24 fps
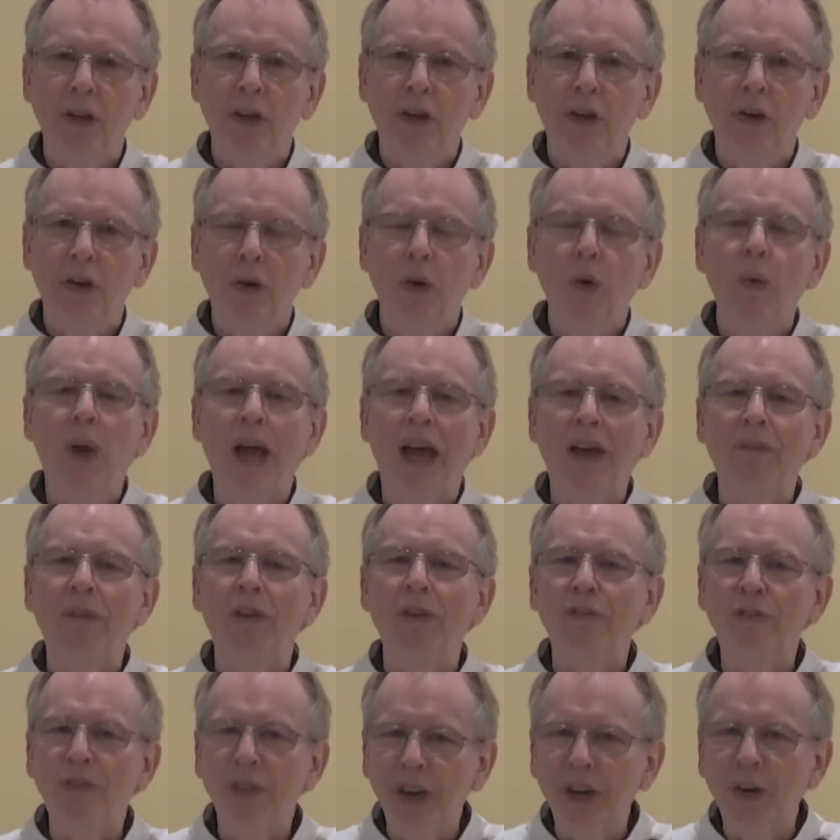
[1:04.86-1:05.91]
who have a
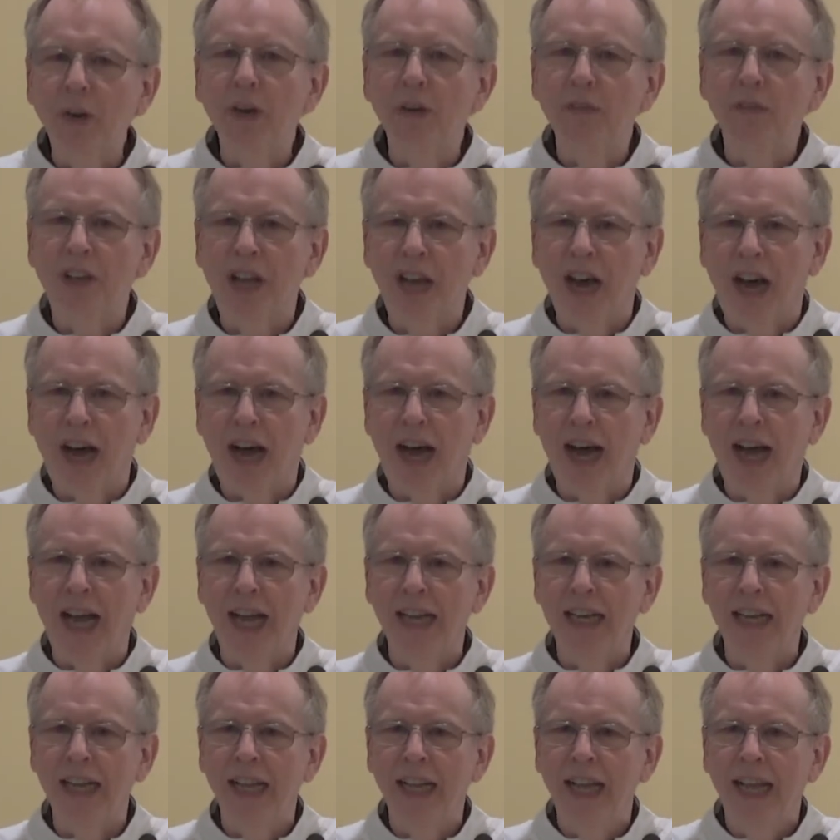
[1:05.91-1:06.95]
fear of
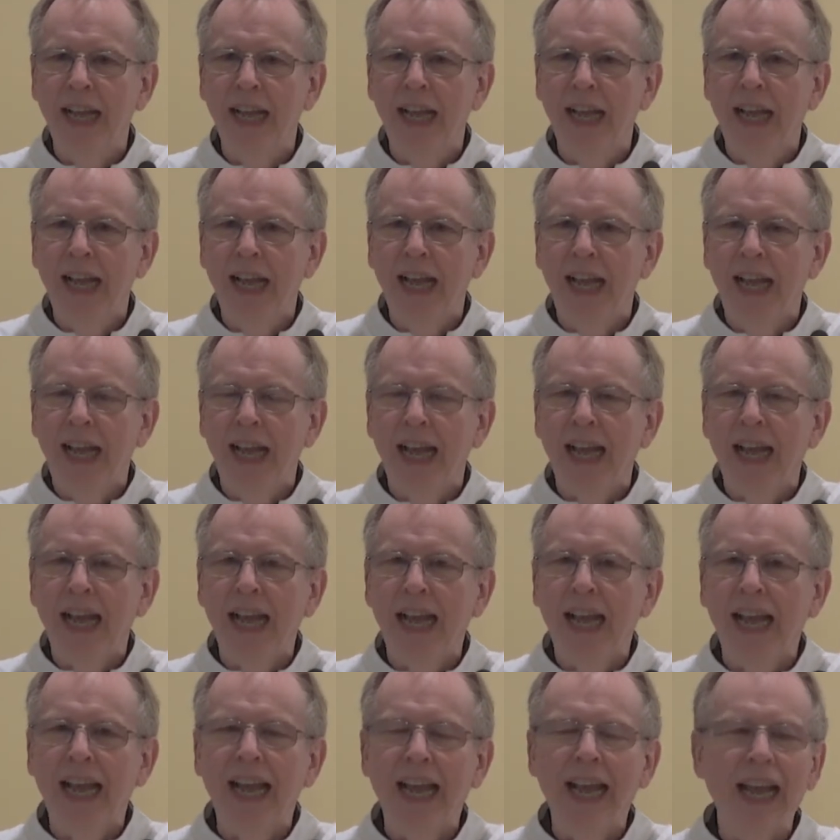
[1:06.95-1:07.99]
God
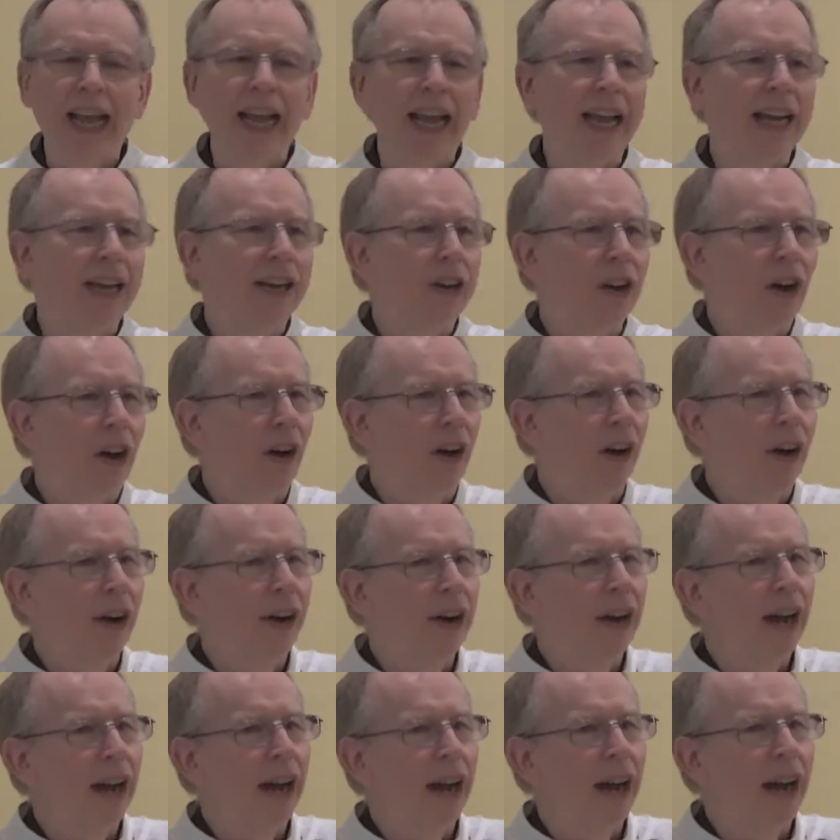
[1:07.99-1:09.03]
and
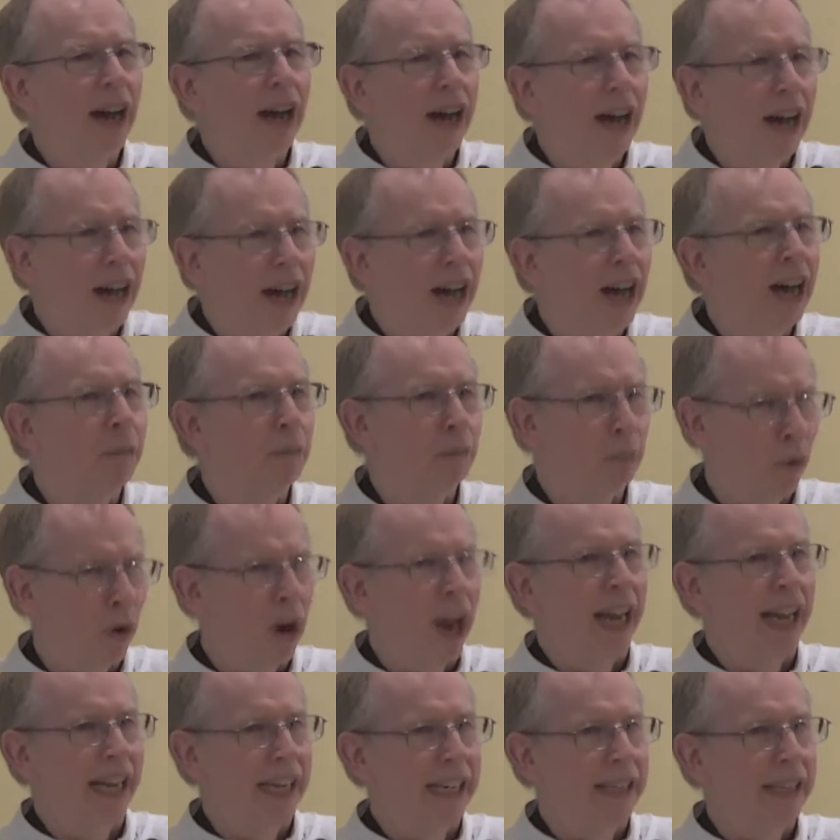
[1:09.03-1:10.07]
are
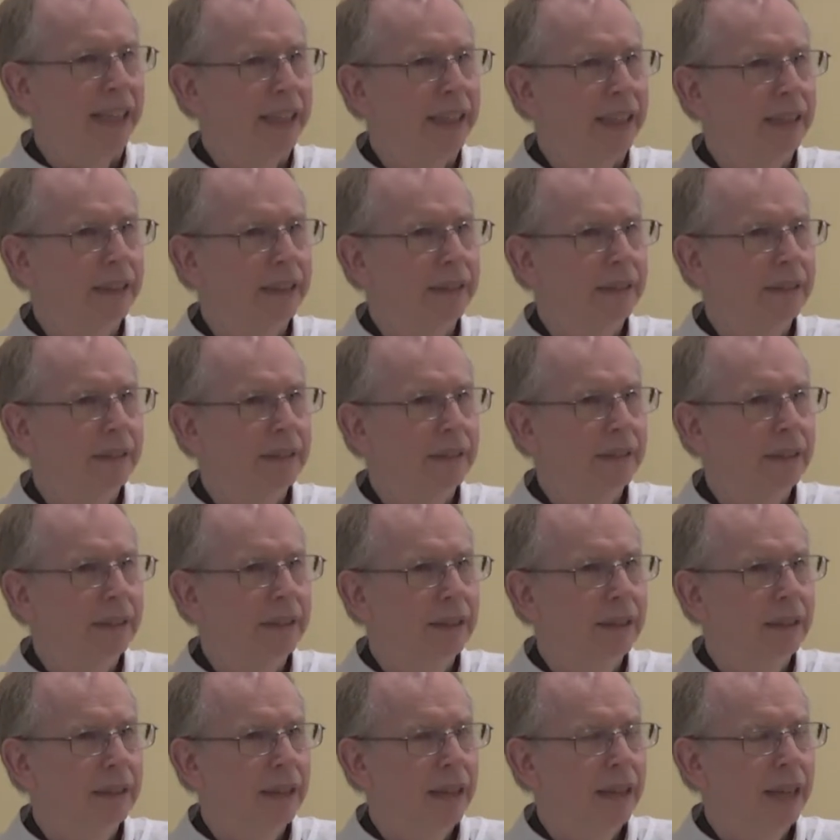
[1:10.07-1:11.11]
upright.
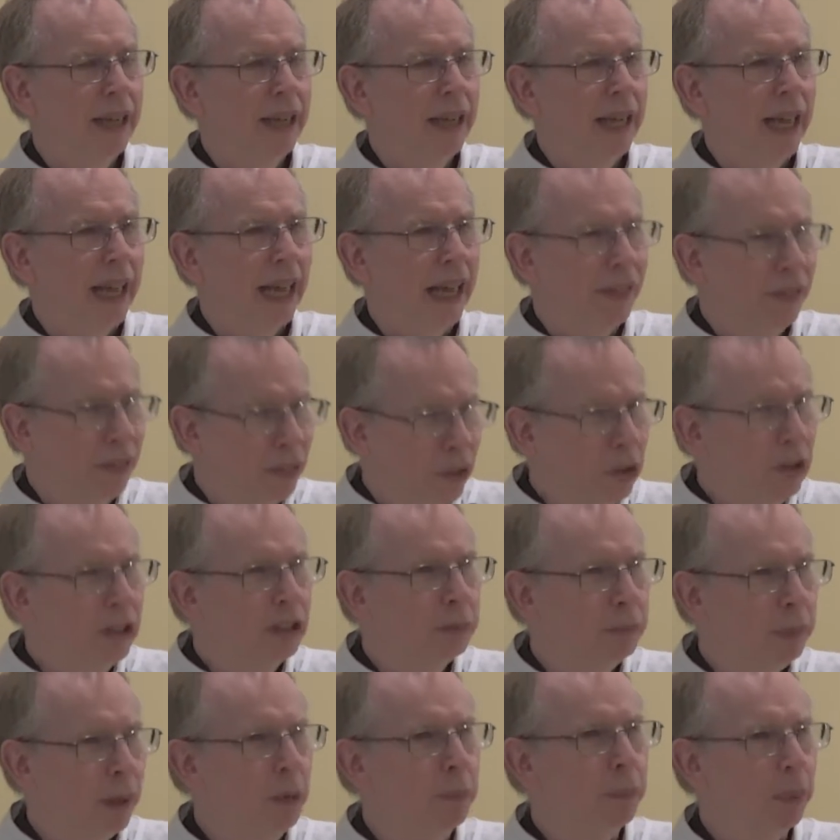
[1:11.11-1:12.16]
And these
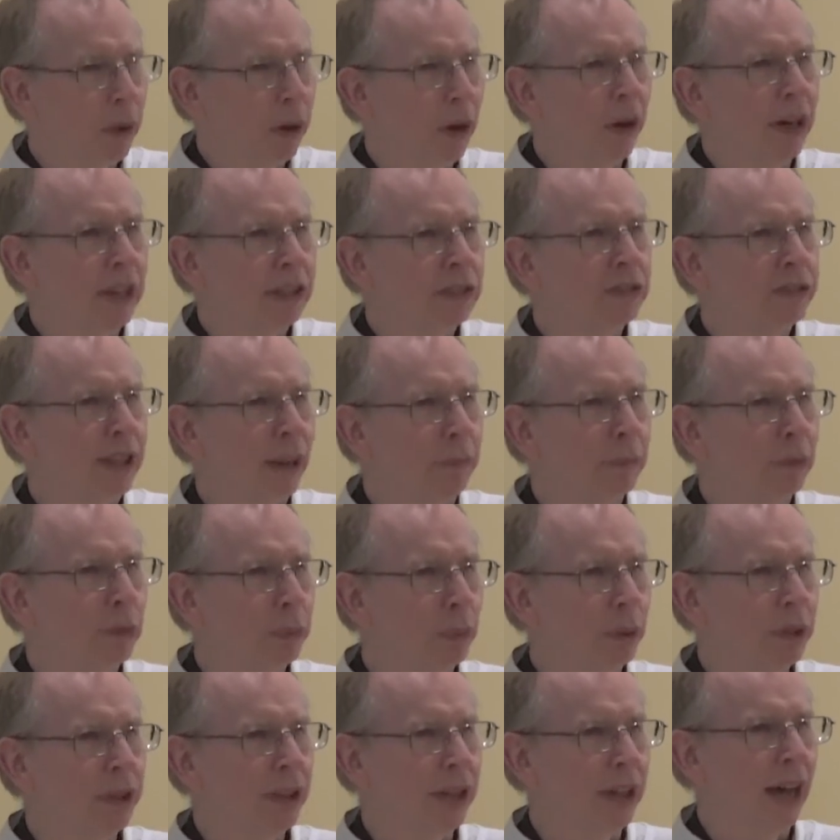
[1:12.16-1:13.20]
people are
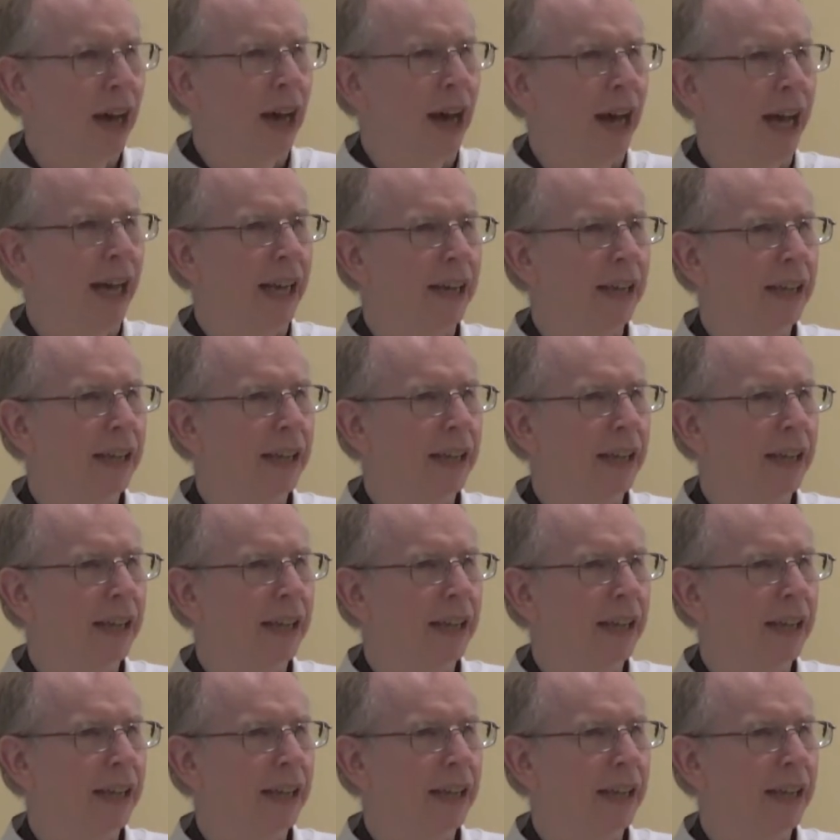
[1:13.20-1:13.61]
acceptable to God.